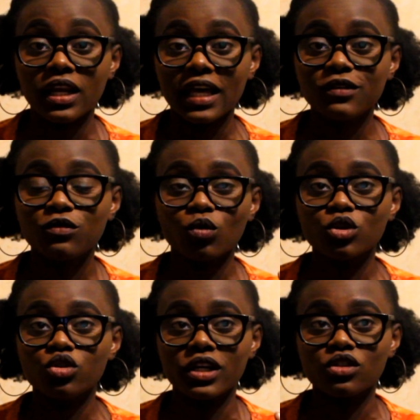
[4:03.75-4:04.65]
Like if you
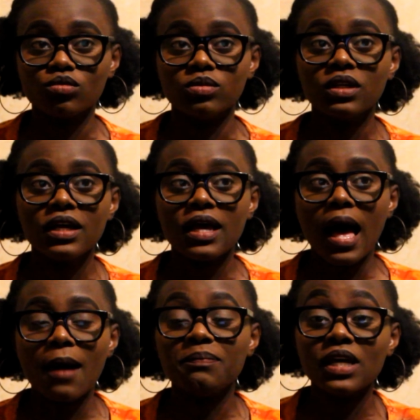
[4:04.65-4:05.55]
want your hair to
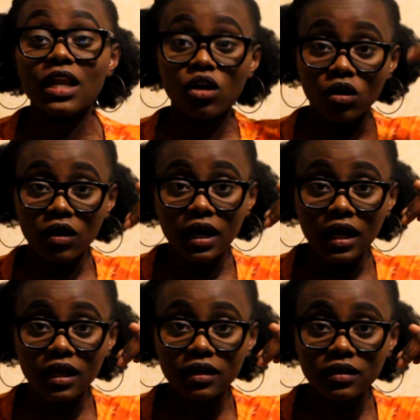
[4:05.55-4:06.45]
appear
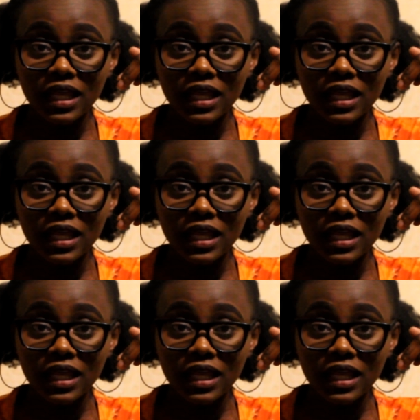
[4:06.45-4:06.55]
longer